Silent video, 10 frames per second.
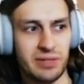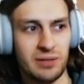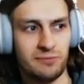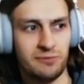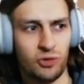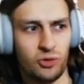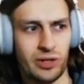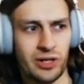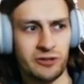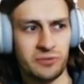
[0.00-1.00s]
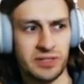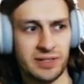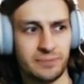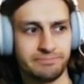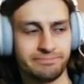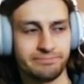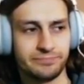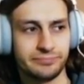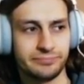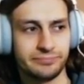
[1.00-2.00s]
for 100%?
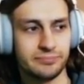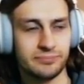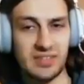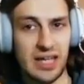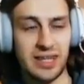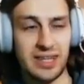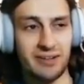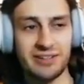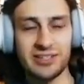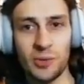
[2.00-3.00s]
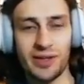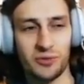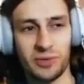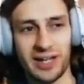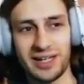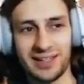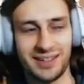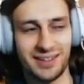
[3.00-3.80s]
There is no other way